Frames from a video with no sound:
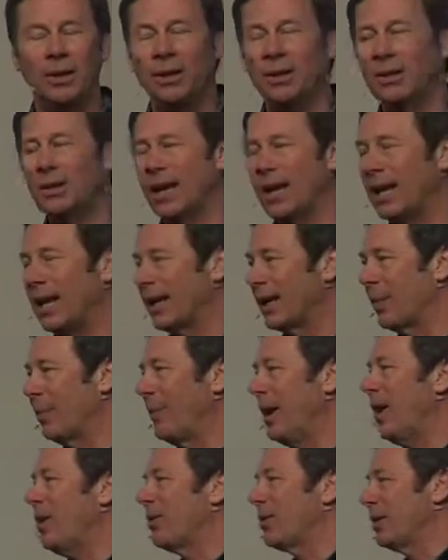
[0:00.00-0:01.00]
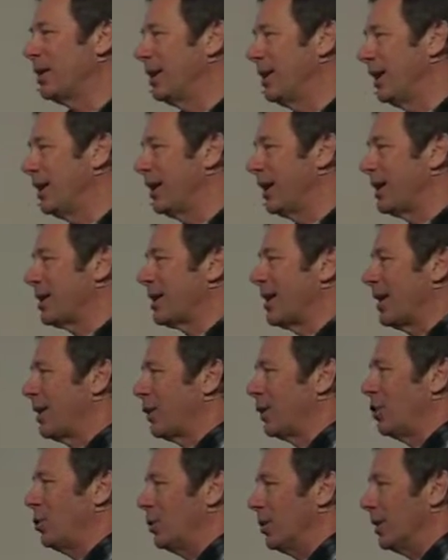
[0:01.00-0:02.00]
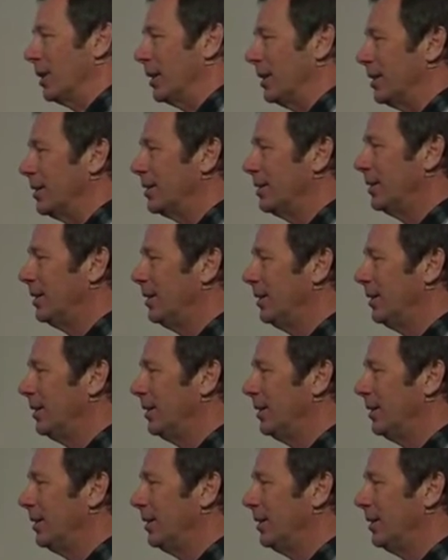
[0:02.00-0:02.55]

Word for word: It's kind of like a balcony. I think that's kind of cool, isn't it?